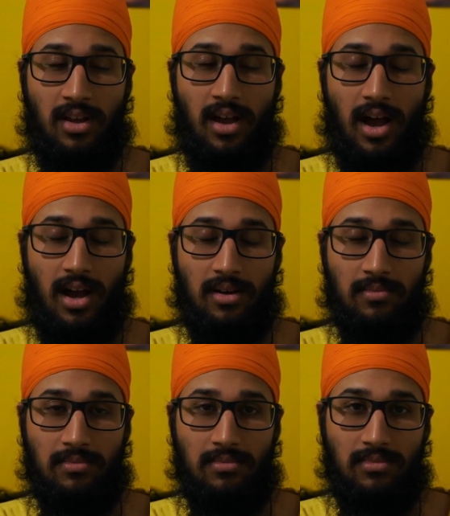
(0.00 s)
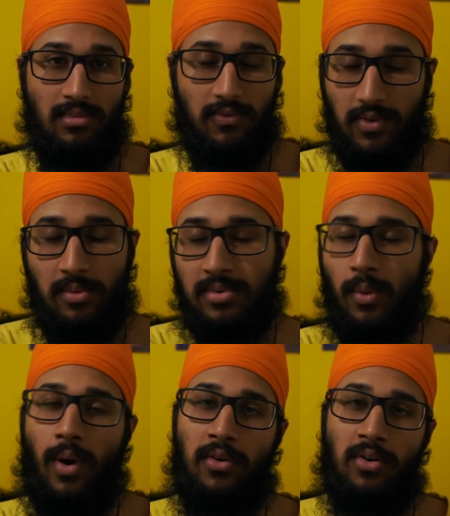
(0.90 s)
filmed
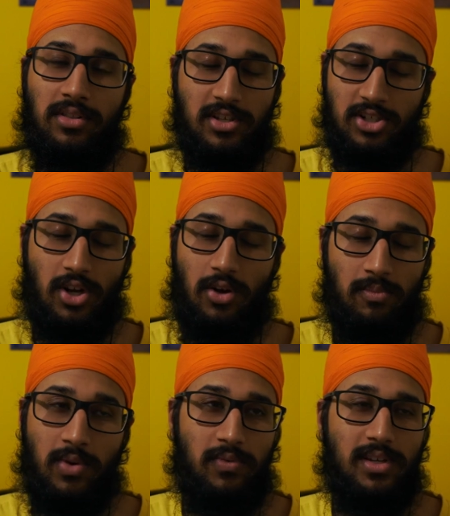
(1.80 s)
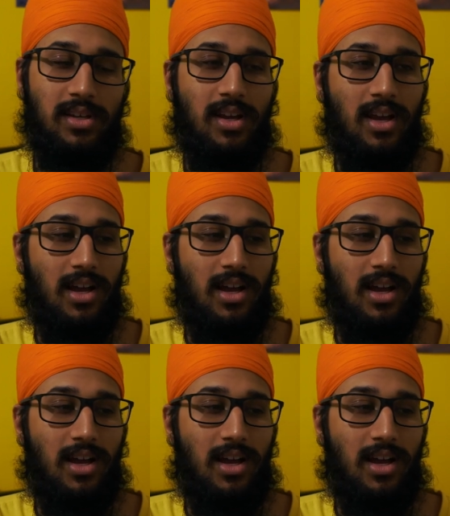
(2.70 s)
and whatnot, the show movie,